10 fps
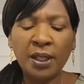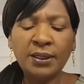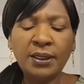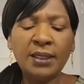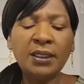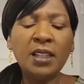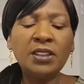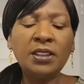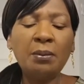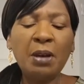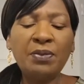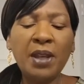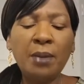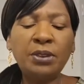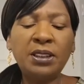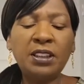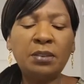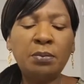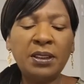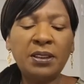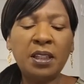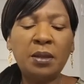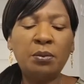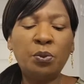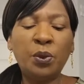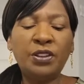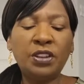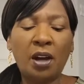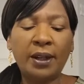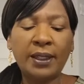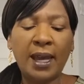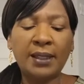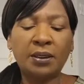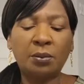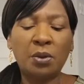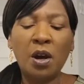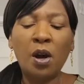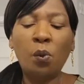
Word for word: It says, some of them dismissed him with sarcasm.